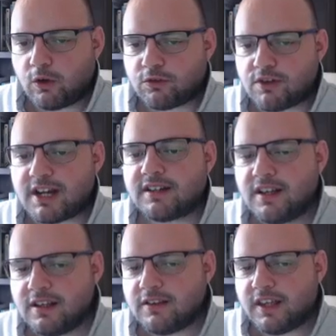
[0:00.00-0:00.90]
contract,
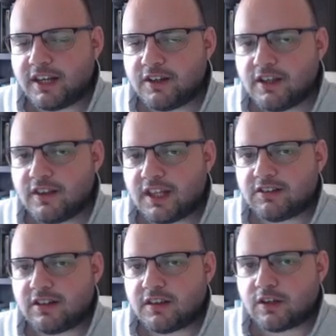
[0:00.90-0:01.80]
then
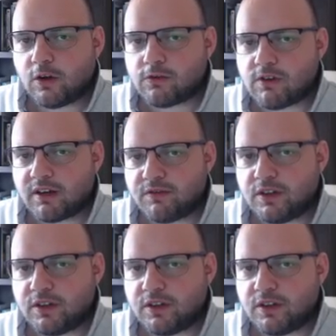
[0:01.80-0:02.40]
that's another contract